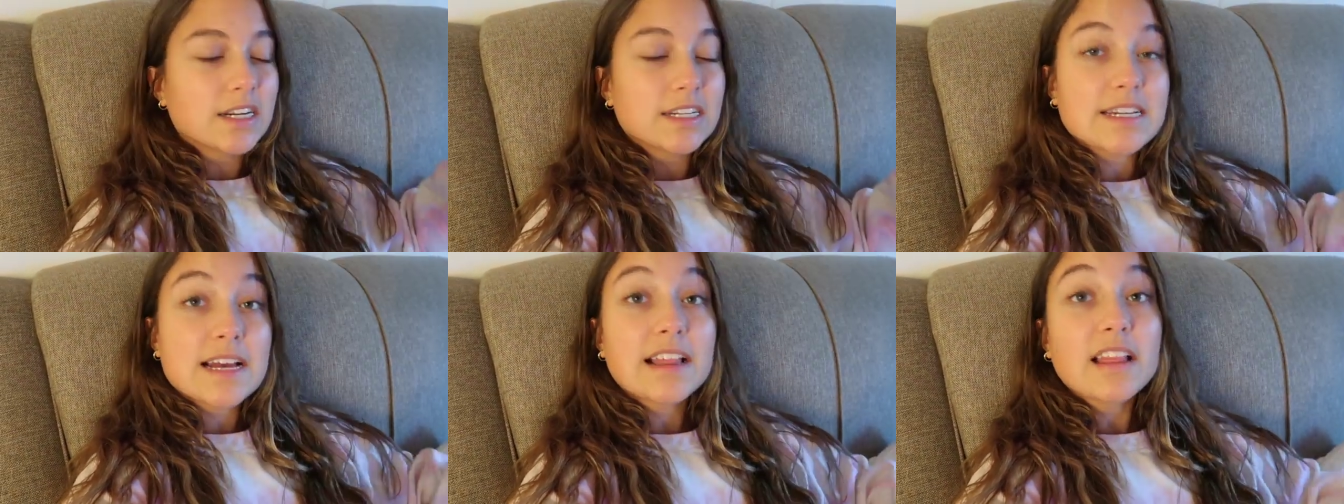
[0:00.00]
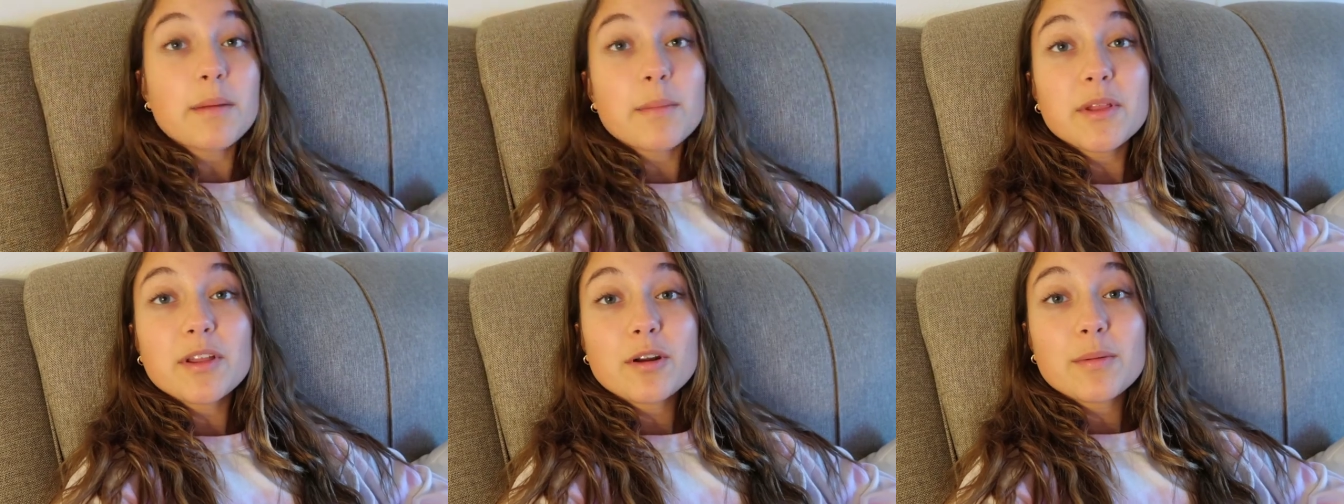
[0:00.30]
gonna take
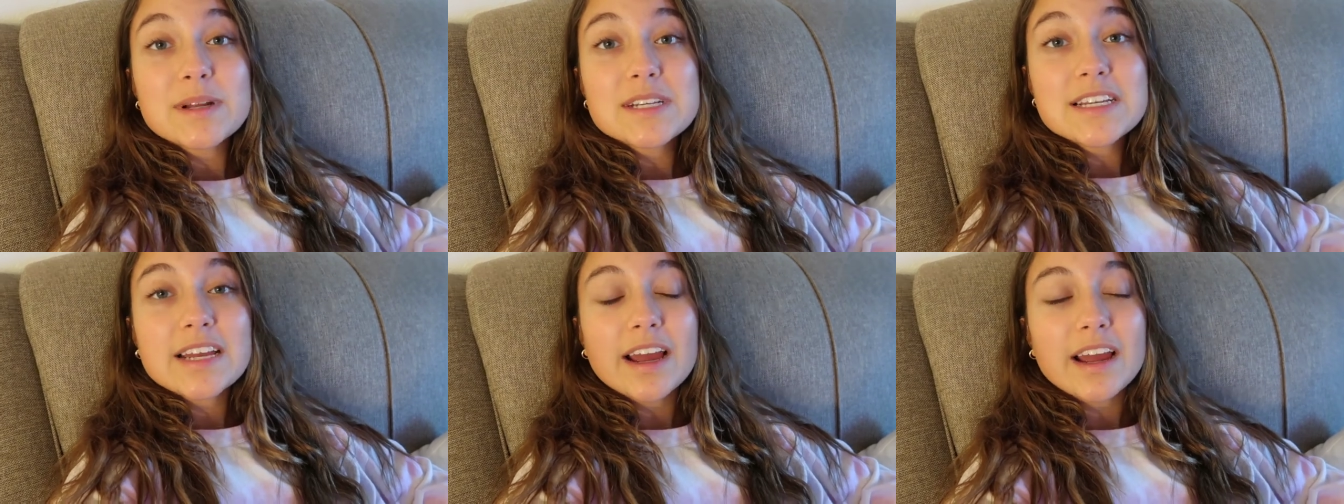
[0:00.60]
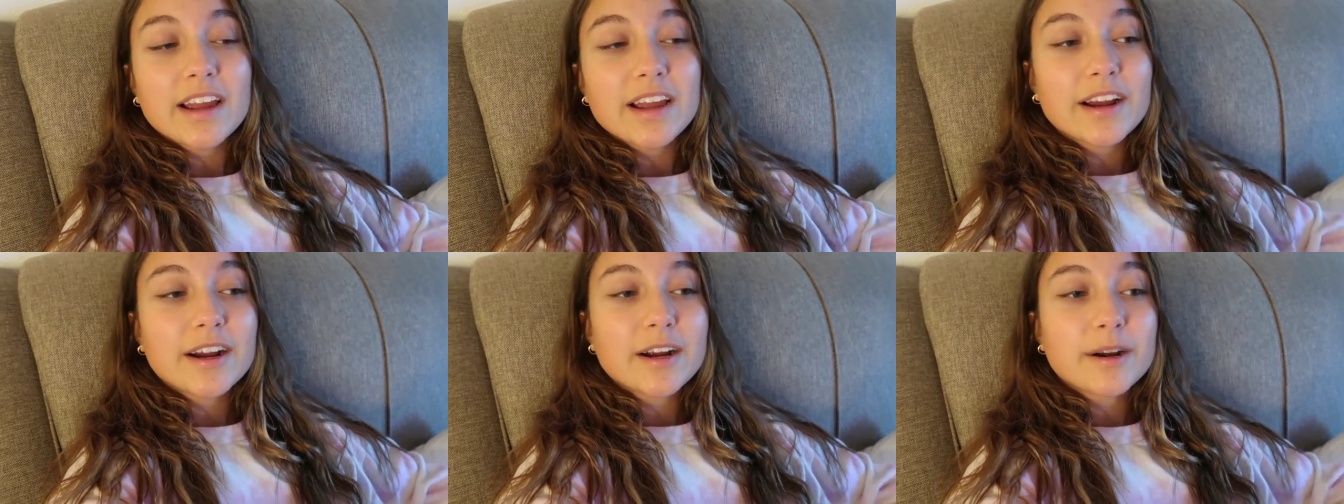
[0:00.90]
them a little bit to
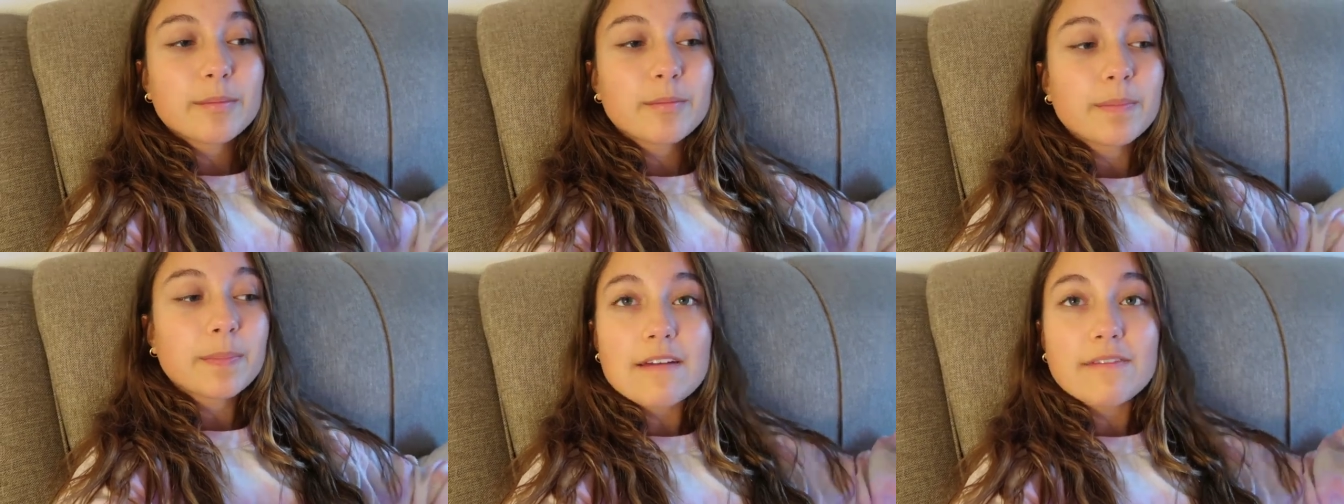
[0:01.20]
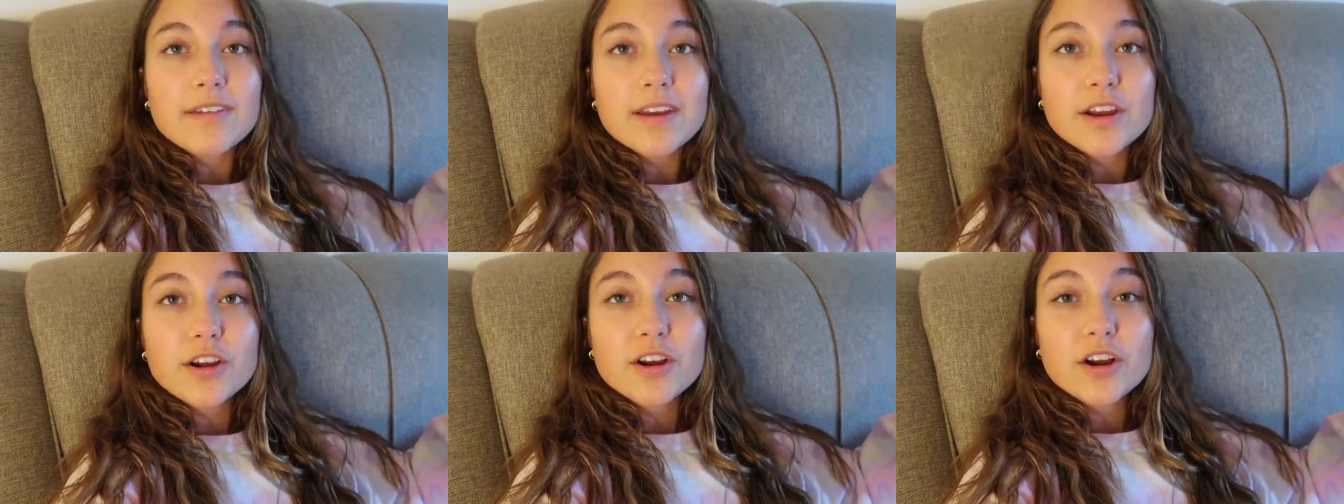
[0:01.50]
get here. I
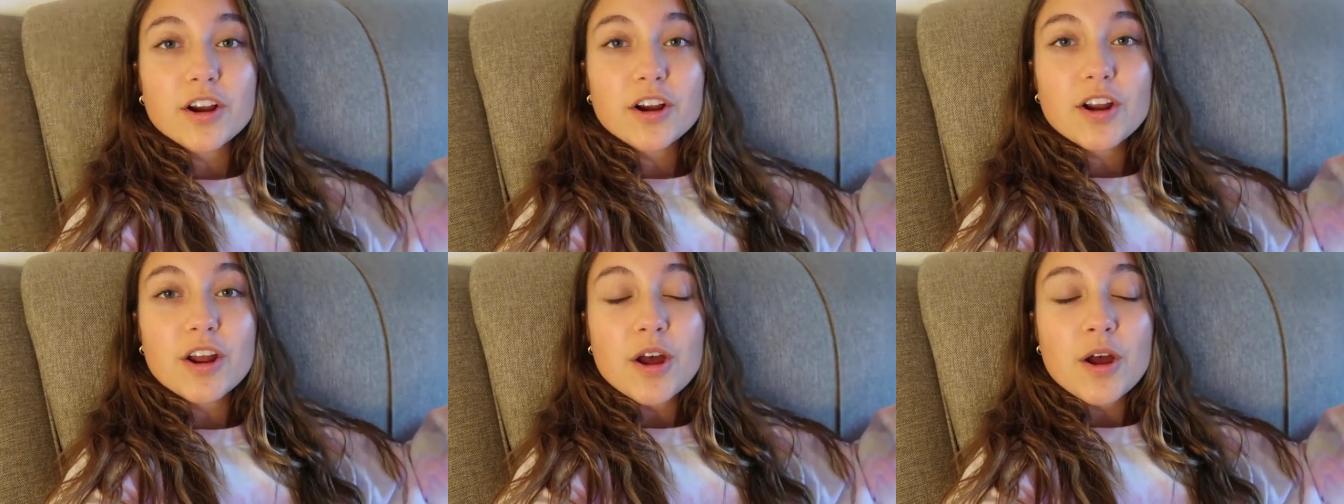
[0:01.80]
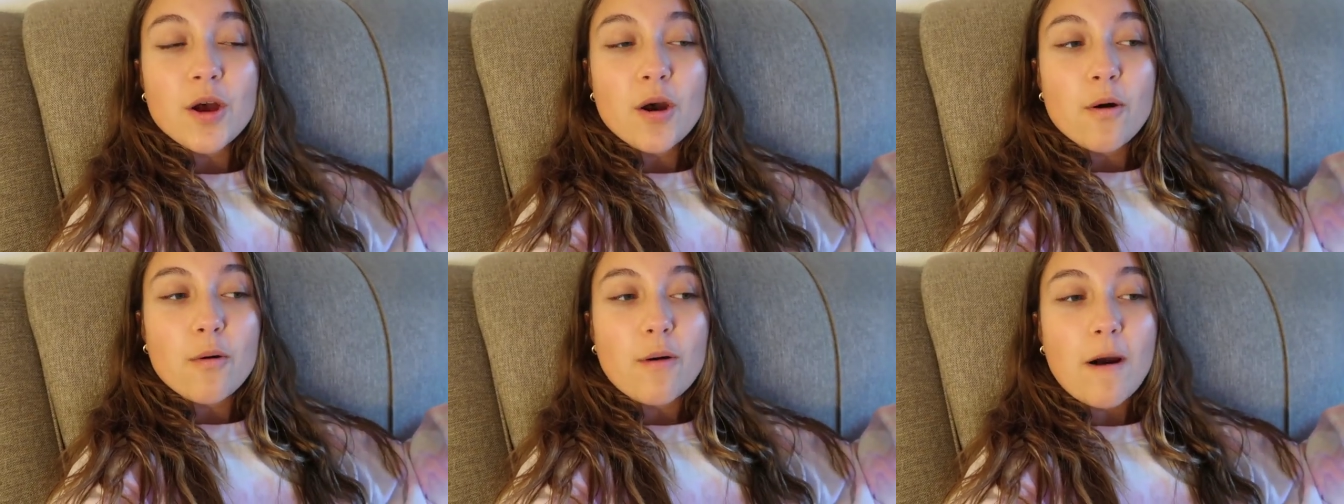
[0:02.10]
figured
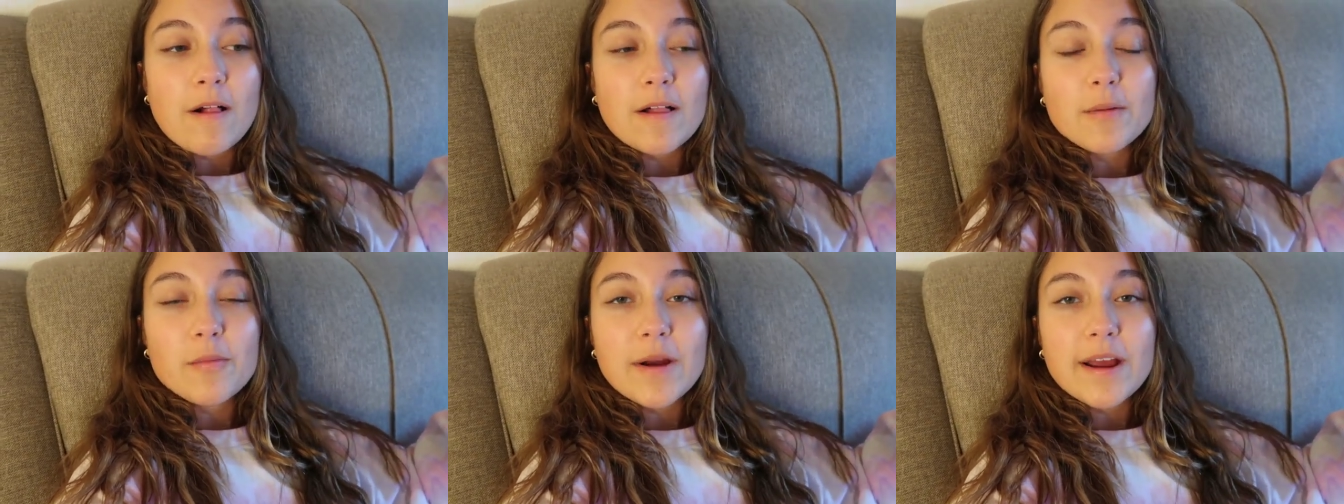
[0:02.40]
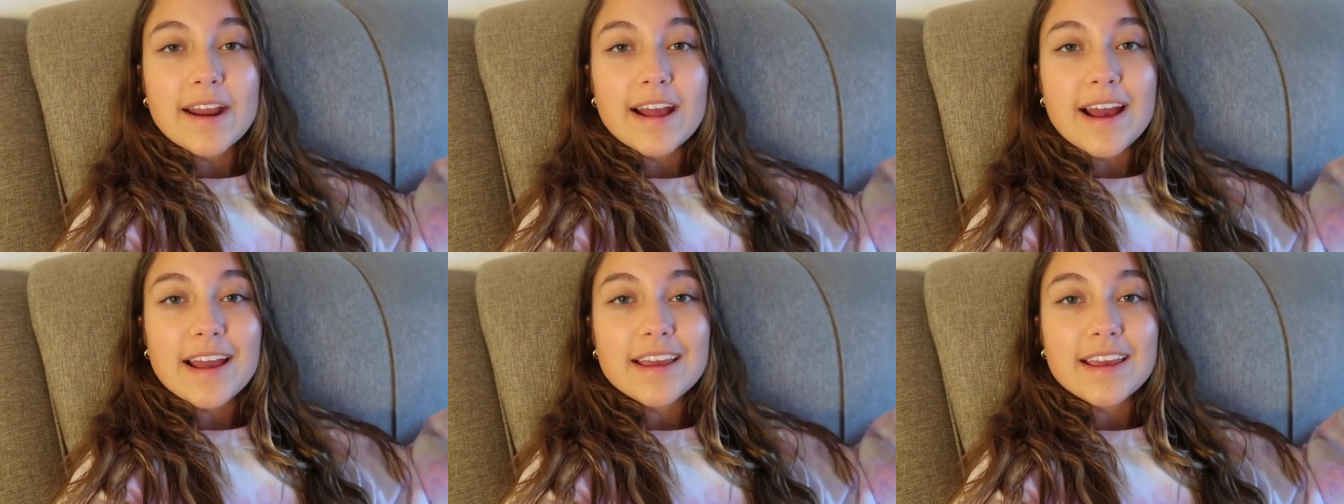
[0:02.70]
while I'm
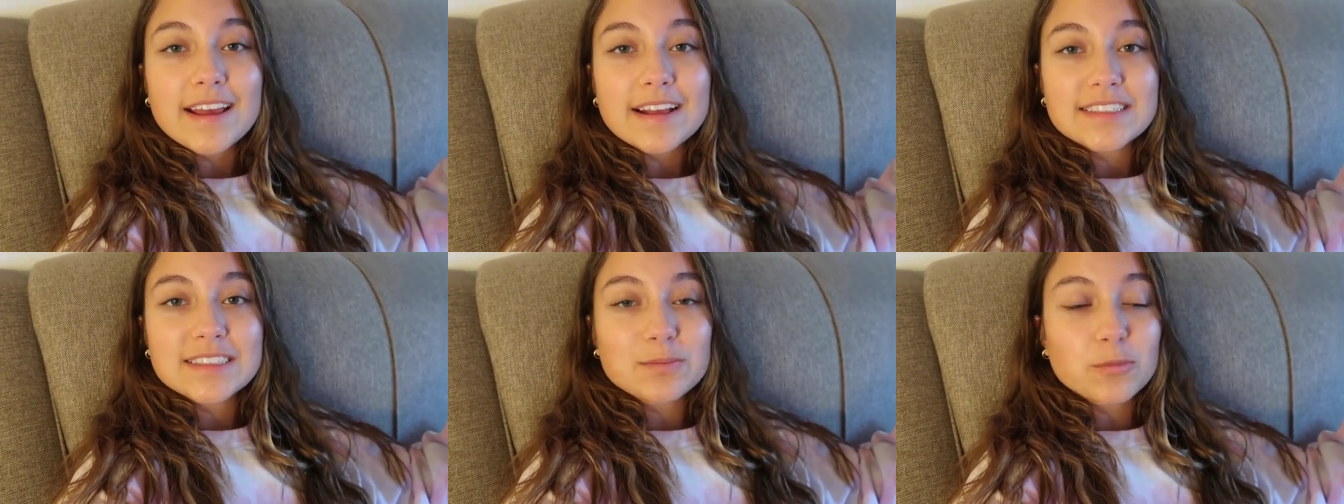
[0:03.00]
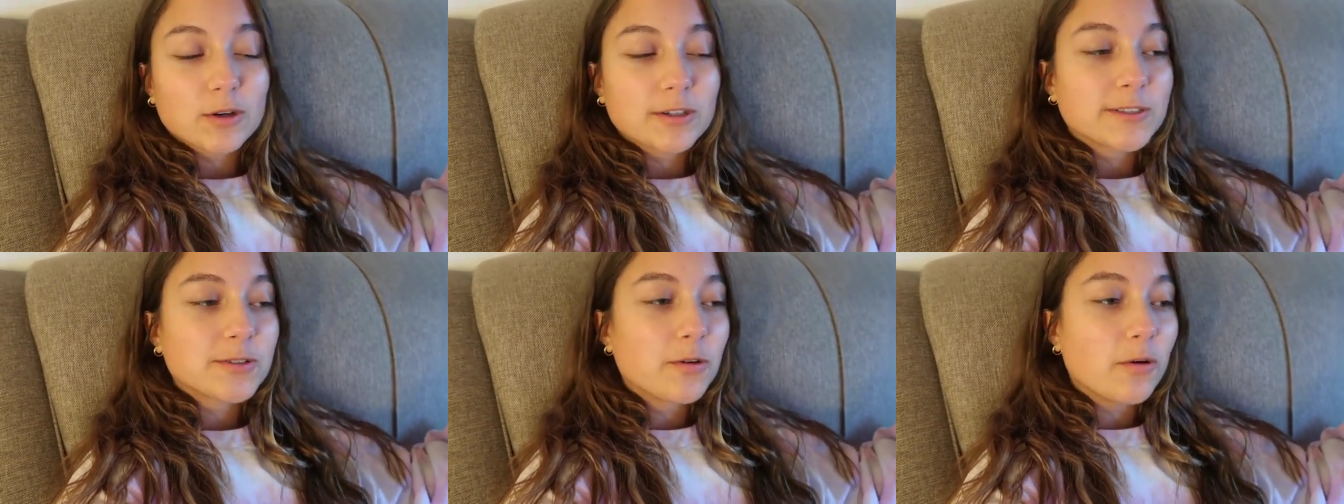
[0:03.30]
waiting I can get some
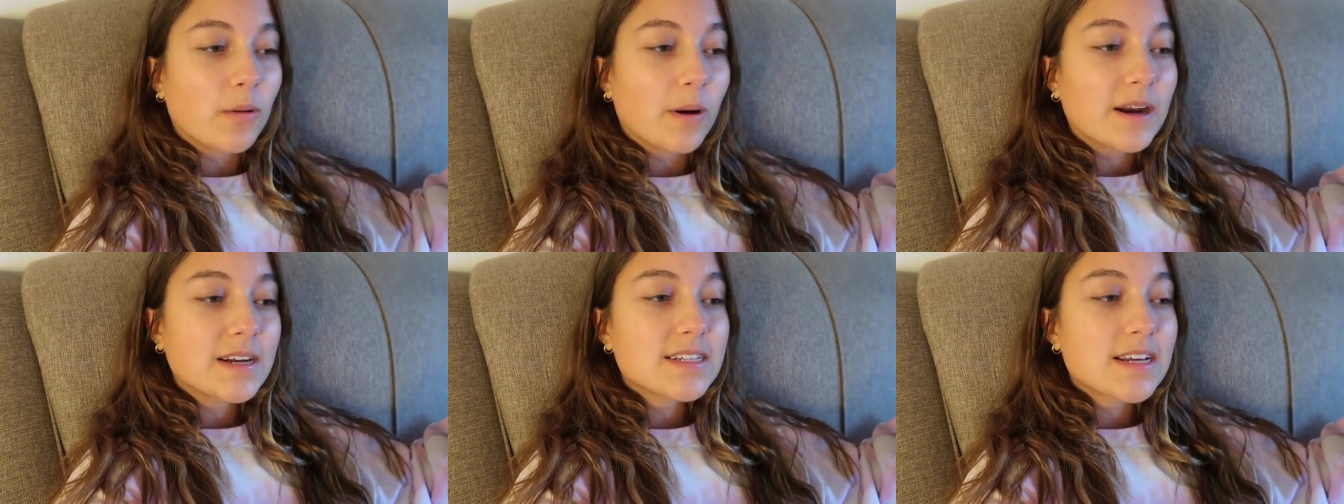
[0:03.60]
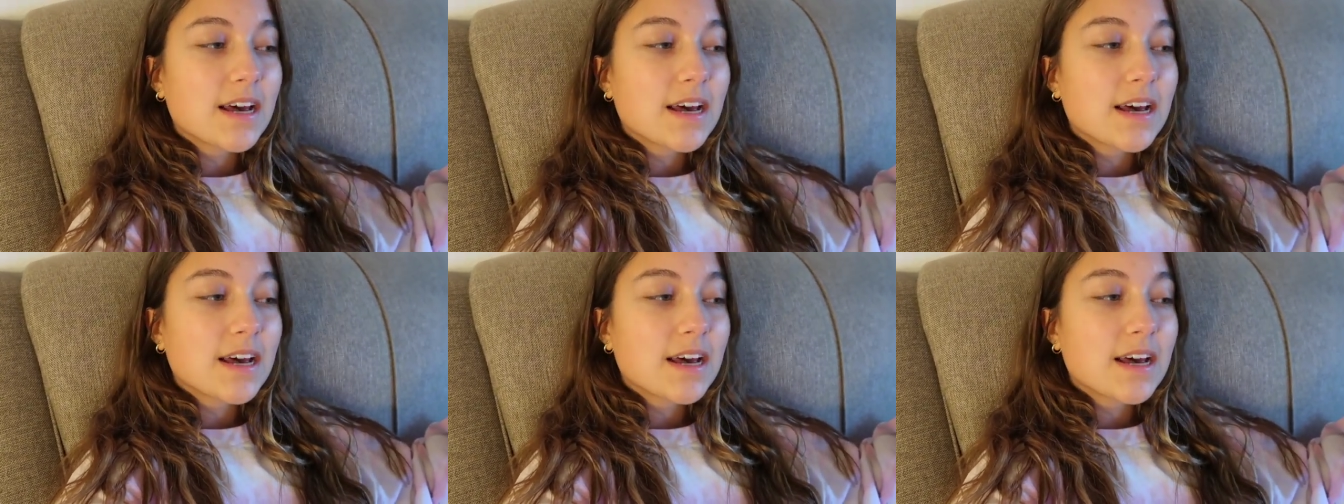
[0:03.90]
more schoolwork